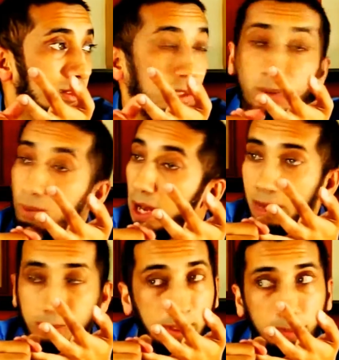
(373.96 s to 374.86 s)

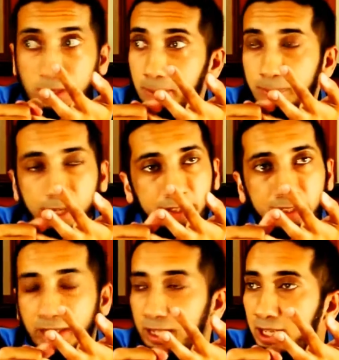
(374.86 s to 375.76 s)
They become better
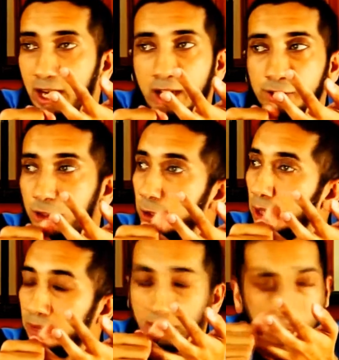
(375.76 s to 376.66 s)
than any actor you
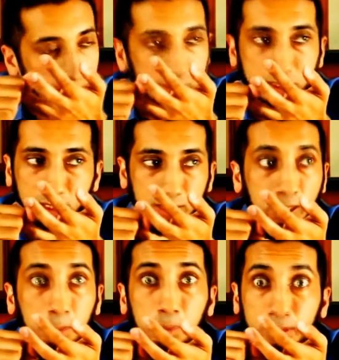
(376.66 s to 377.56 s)
have ever seen.
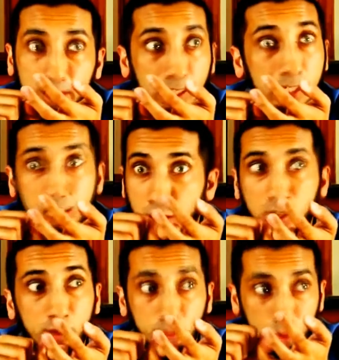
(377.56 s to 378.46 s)
They take
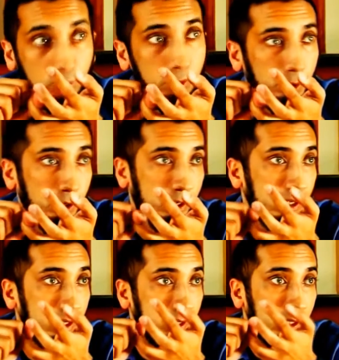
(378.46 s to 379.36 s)
on the role, boy.
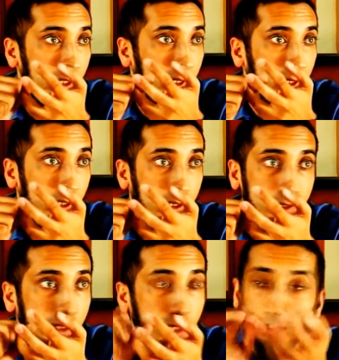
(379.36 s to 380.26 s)

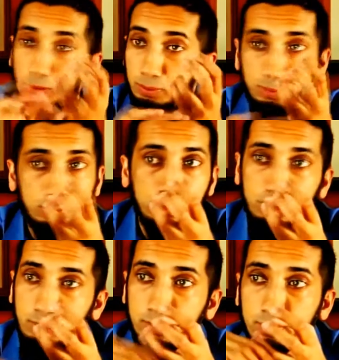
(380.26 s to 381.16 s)
They will
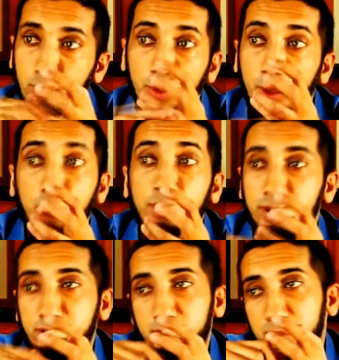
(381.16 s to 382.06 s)
own
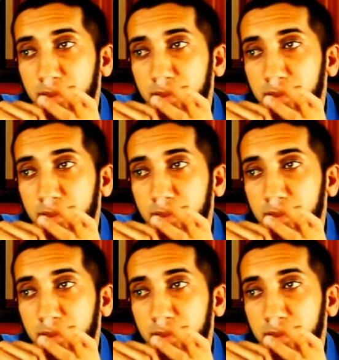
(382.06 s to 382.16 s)
it.